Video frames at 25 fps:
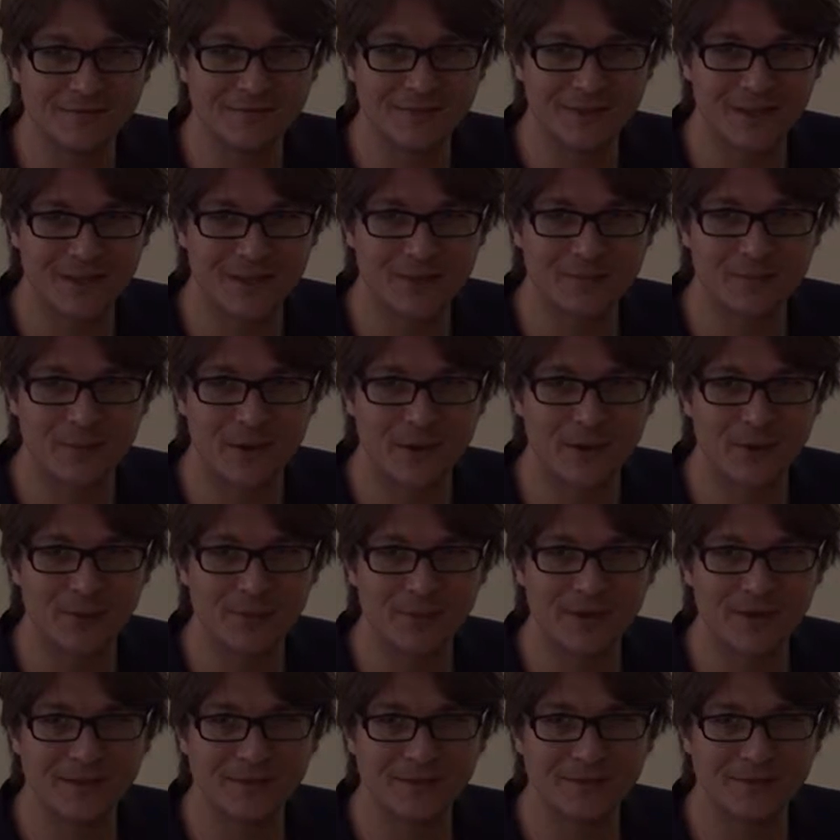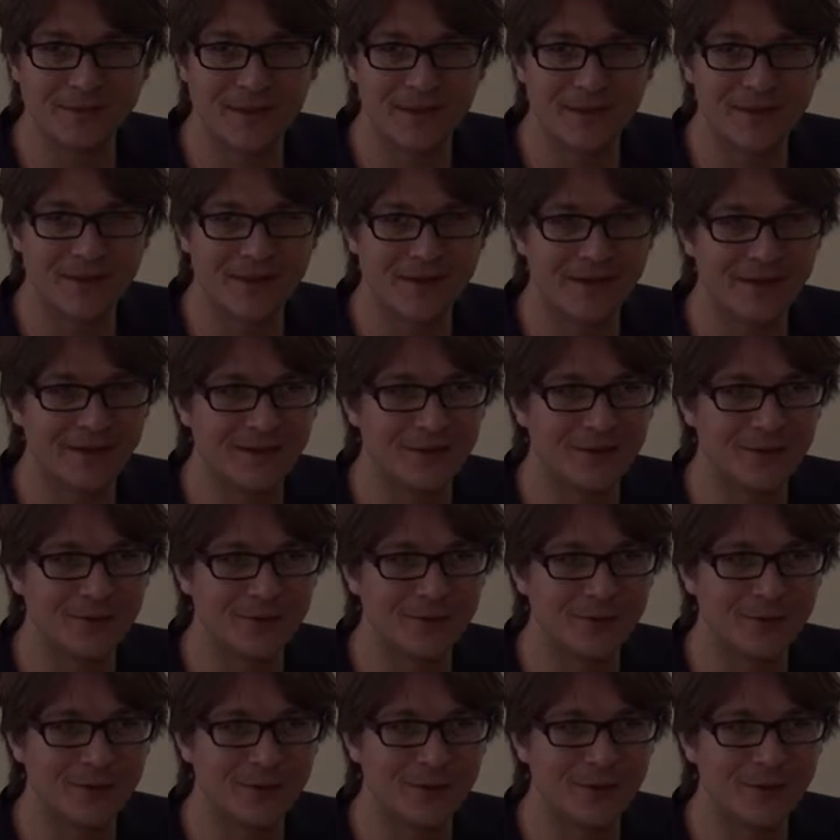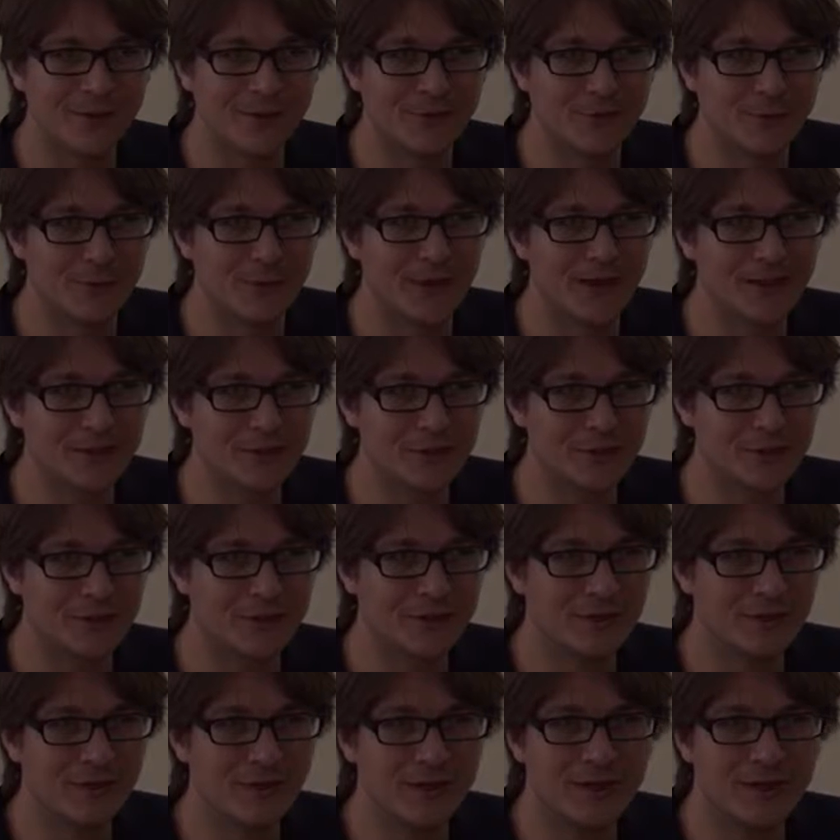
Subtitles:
experiment where they wanted to measure